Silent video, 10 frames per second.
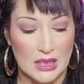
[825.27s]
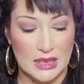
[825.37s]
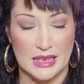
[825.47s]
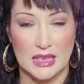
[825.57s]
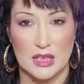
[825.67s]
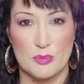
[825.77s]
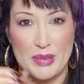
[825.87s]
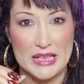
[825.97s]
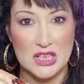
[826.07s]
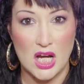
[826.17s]
like a
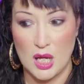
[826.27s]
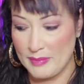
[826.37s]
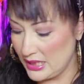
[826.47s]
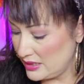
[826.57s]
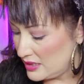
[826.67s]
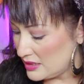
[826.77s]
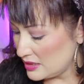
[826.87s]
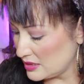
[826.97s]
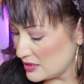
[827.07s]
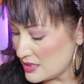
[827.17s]
pinned comment in
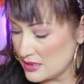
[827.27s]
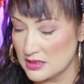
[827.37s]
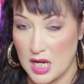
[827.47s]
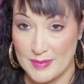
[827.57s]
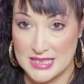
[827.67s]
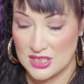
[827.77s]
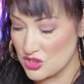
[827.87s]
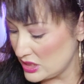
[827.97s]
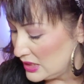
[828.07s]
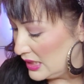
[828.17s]
the comment
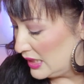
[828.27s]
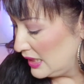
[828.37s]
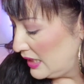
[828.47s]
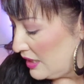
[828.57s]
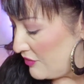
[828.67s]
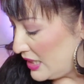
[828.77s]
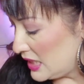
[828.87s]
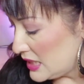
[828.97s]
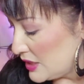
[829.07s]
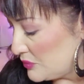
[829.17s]
section, if
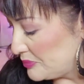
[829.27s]
anything.